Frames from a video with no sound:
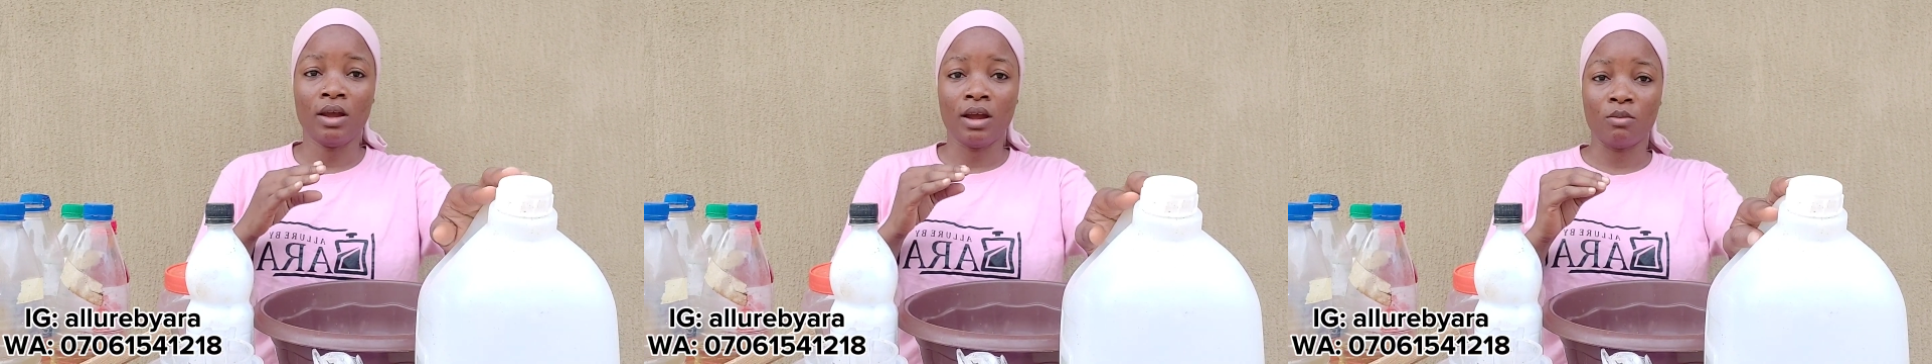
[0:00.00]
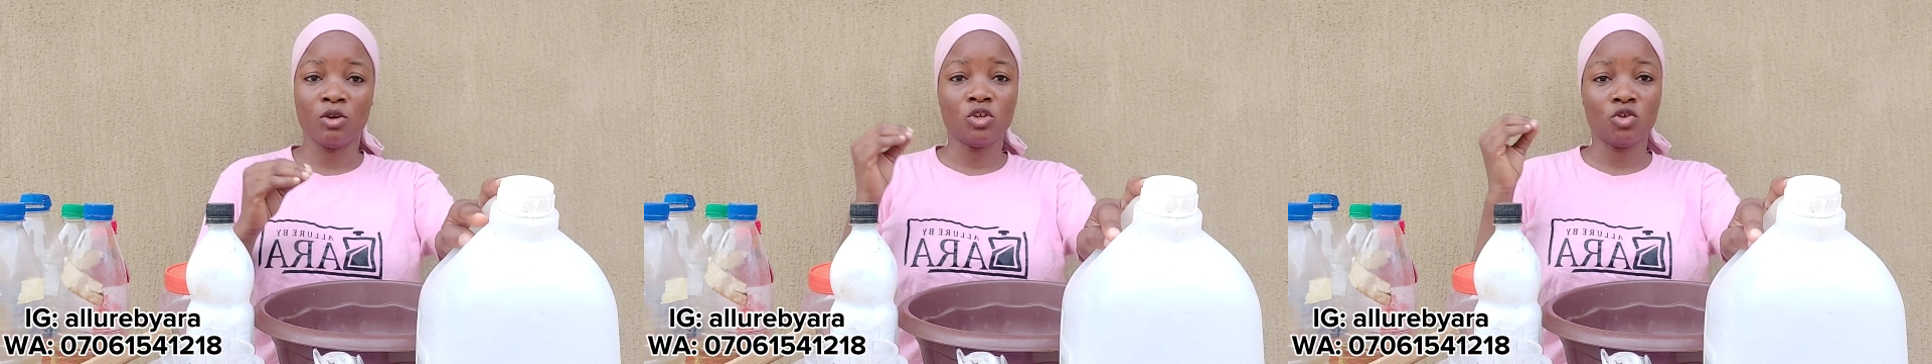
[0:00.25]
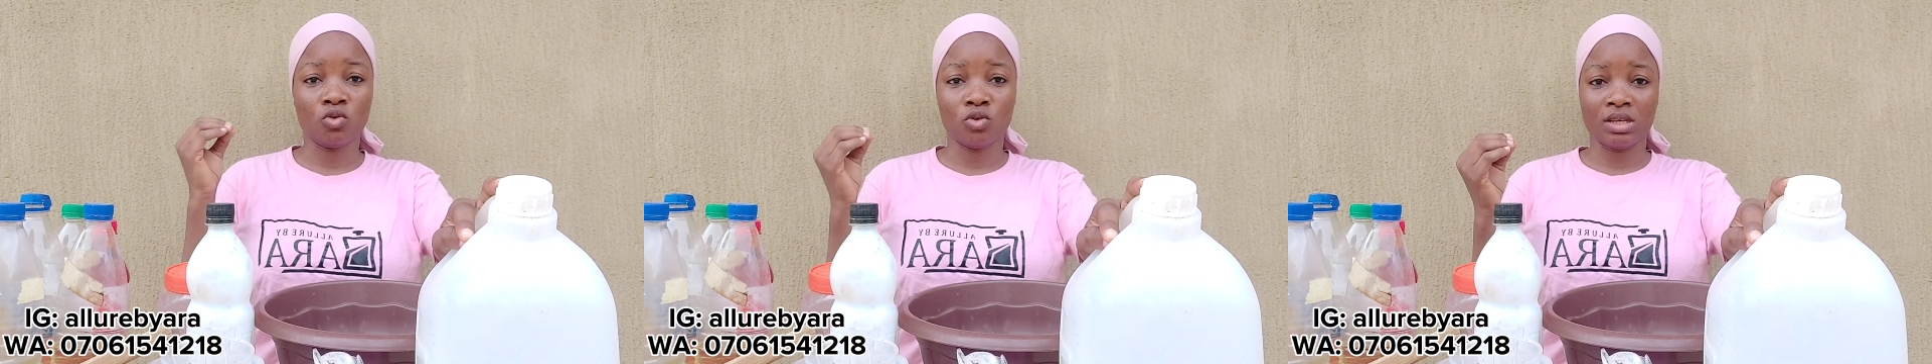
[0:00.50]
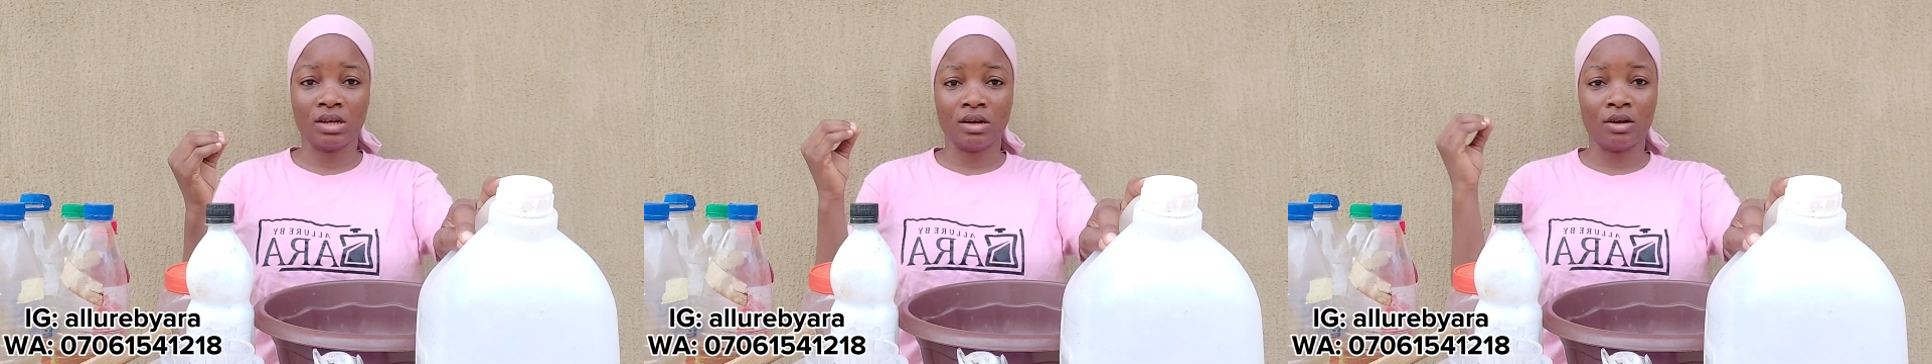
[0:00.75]
I'm going to show
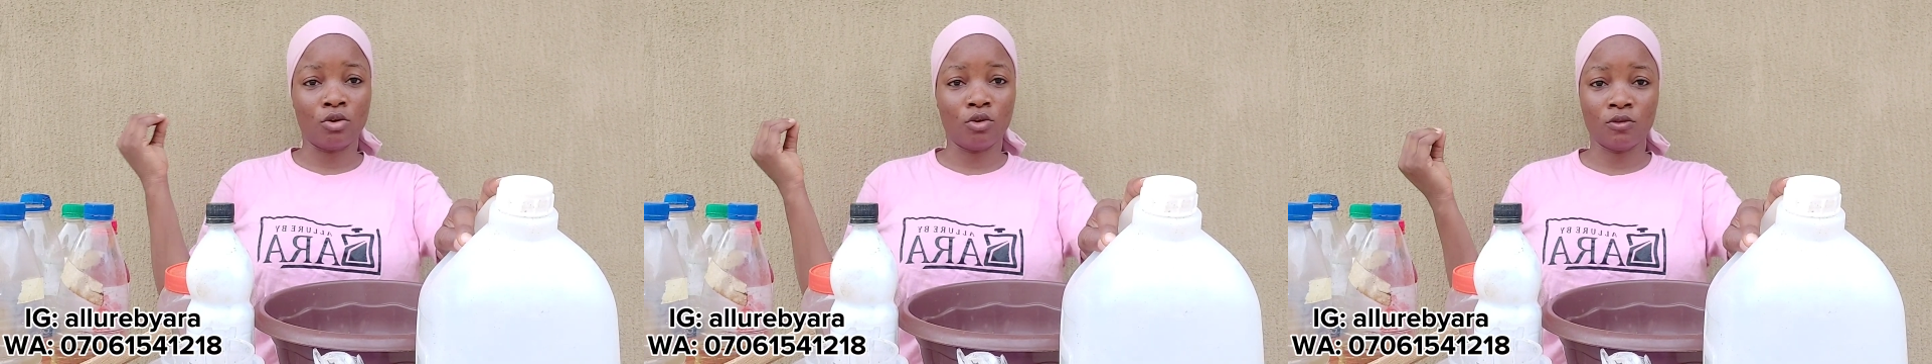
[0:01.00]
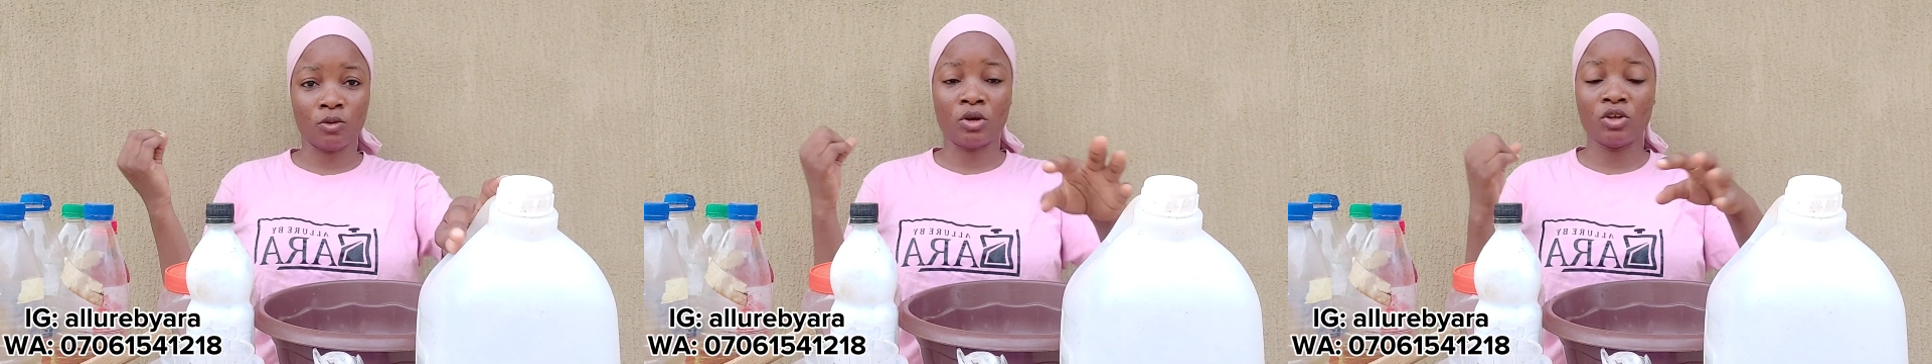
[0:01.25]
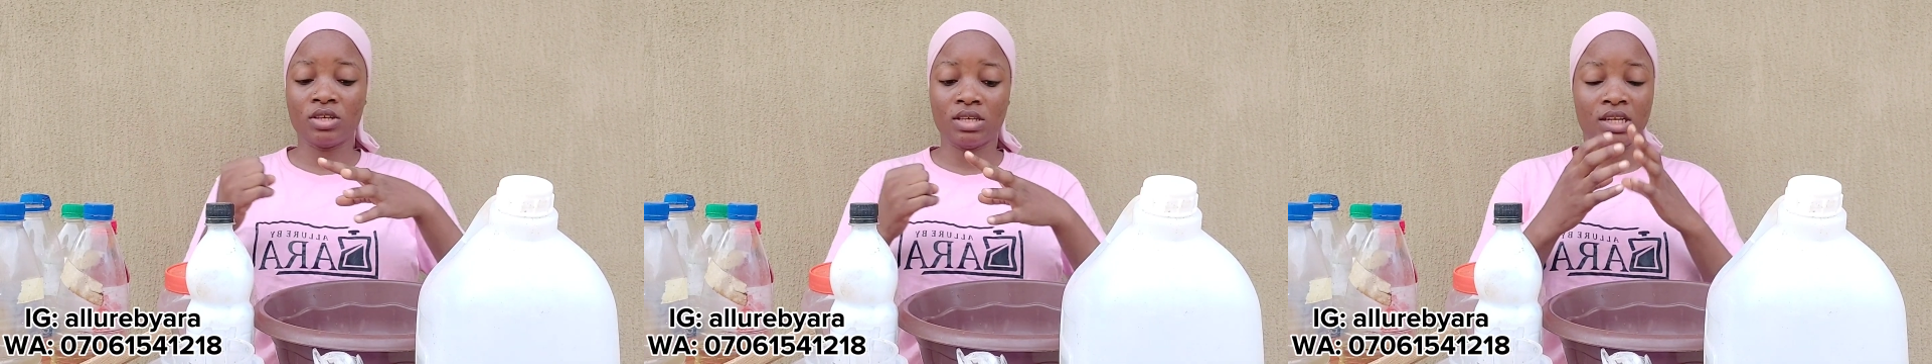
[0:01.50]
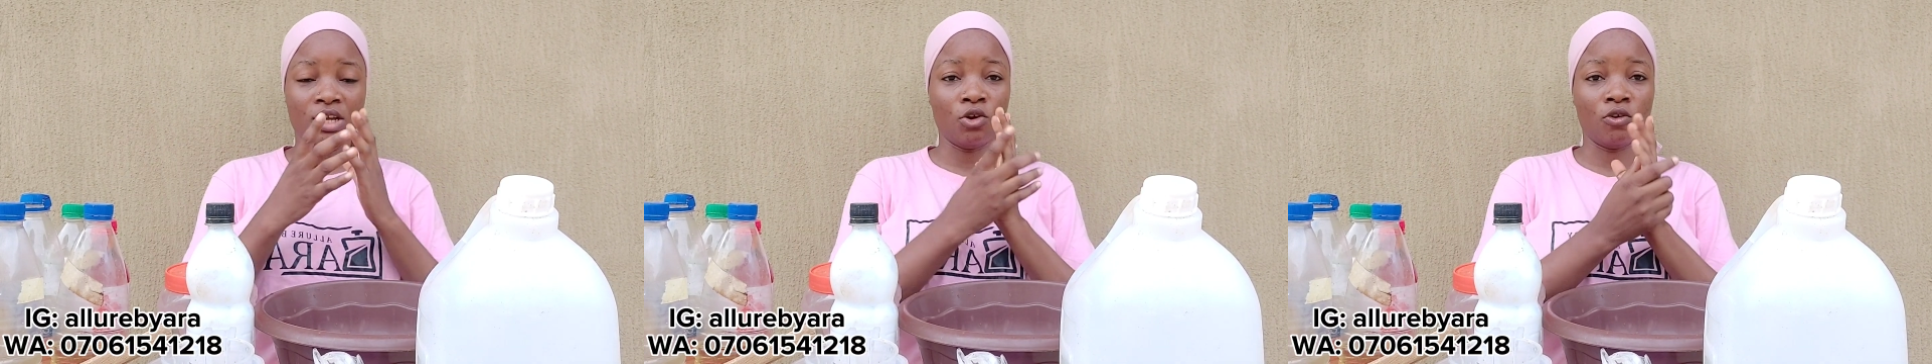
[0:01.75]
us our gloves. We're going to see
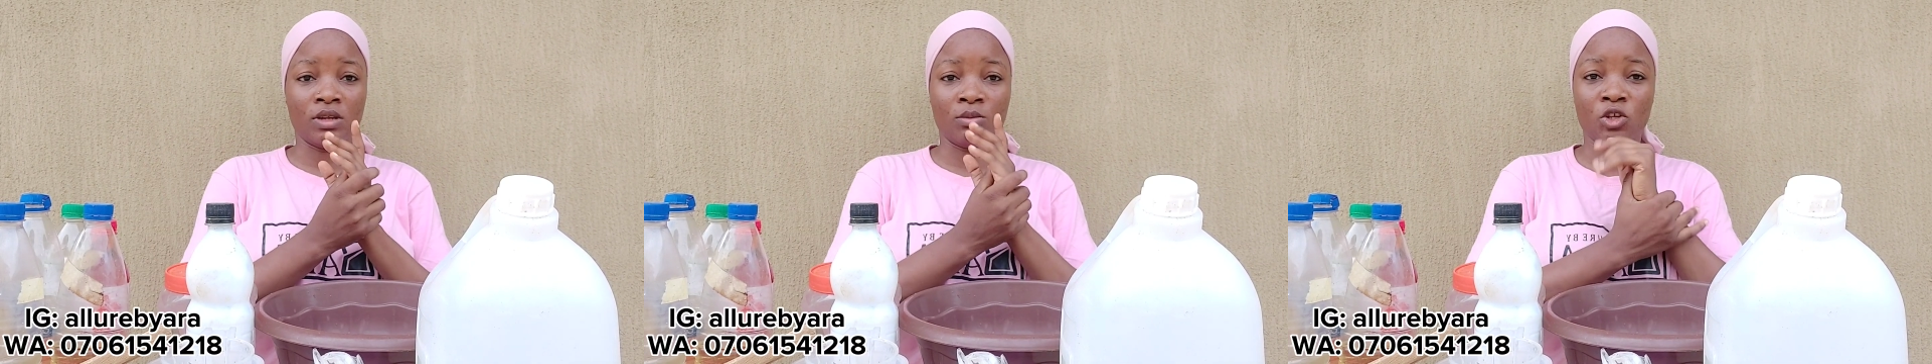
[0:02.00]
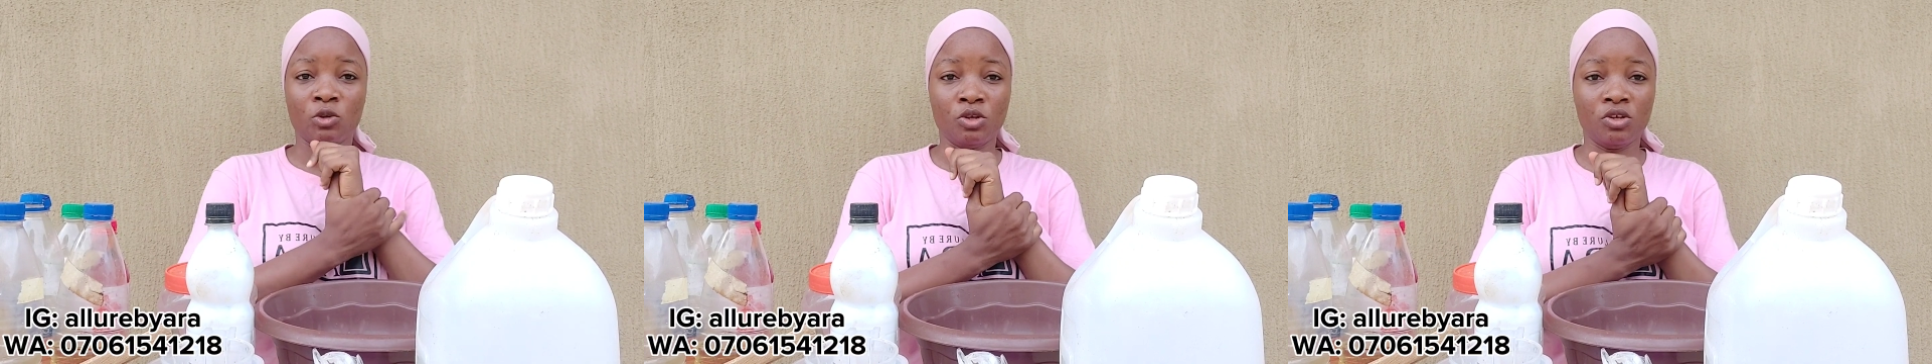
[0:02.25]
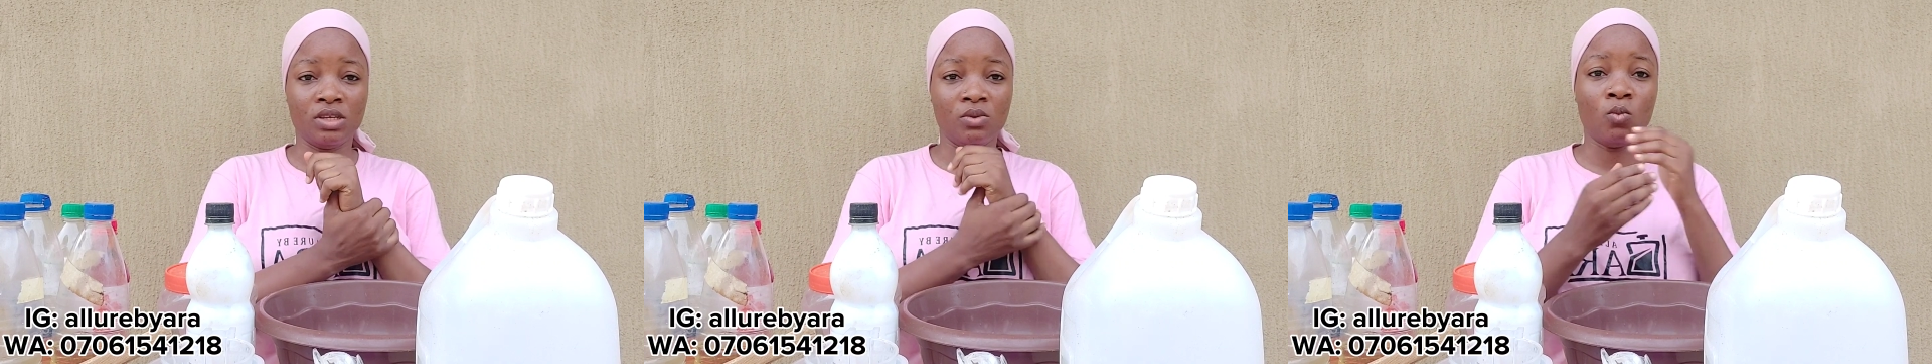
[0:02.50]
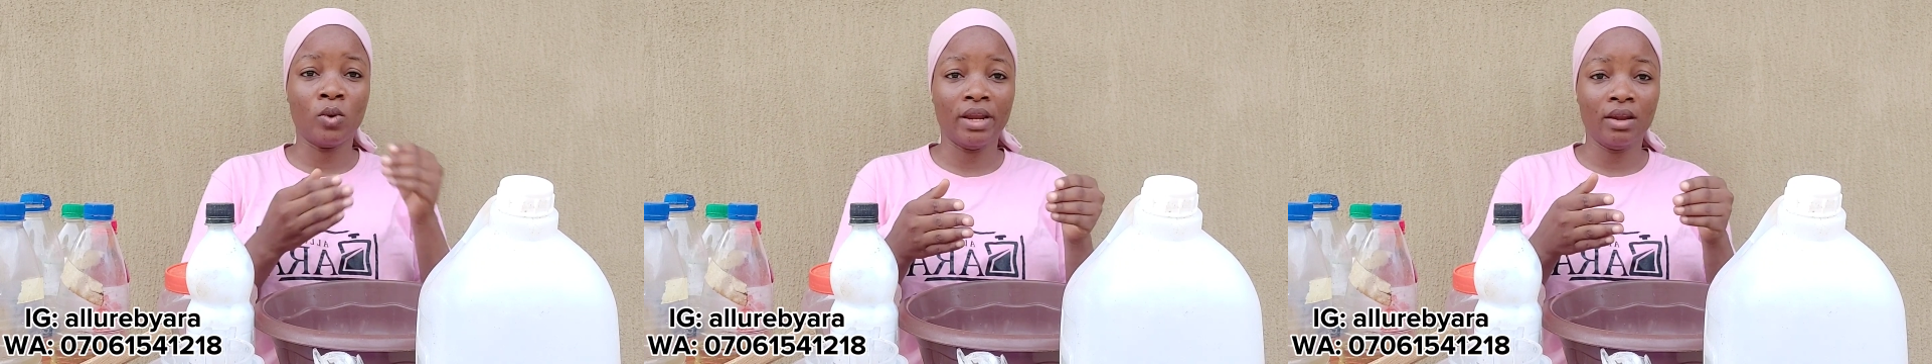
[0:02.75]
the gloves I'm going to be
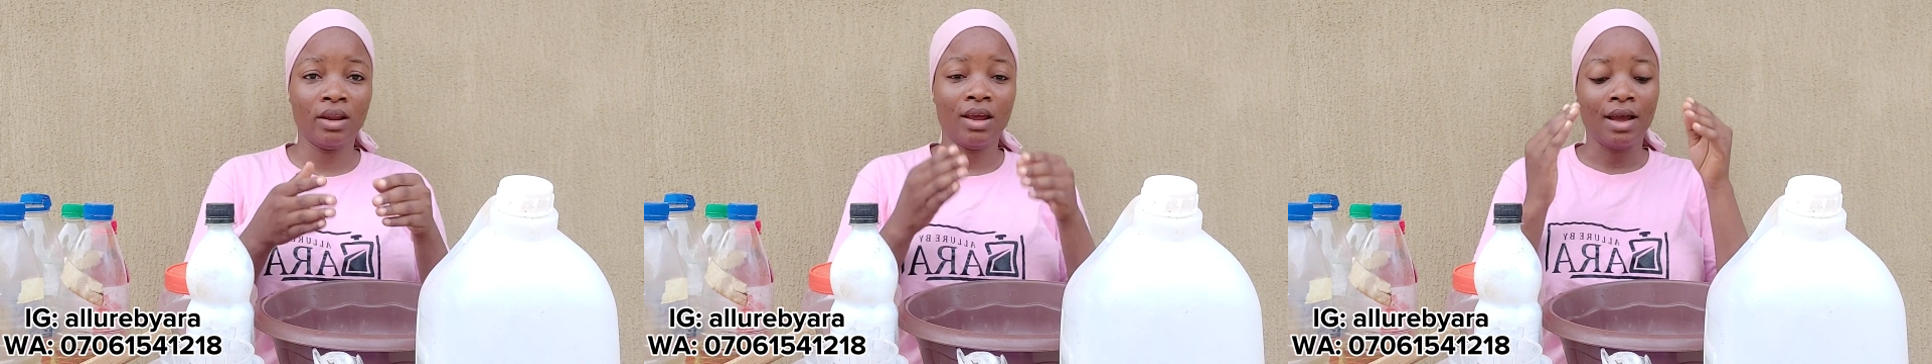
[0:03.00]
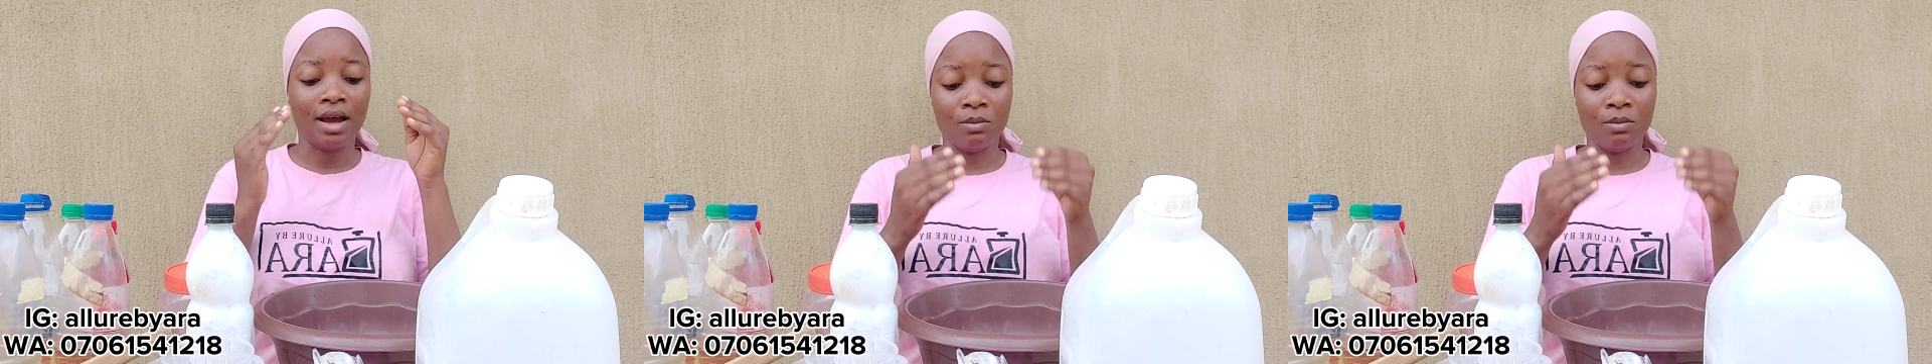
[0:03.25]
using when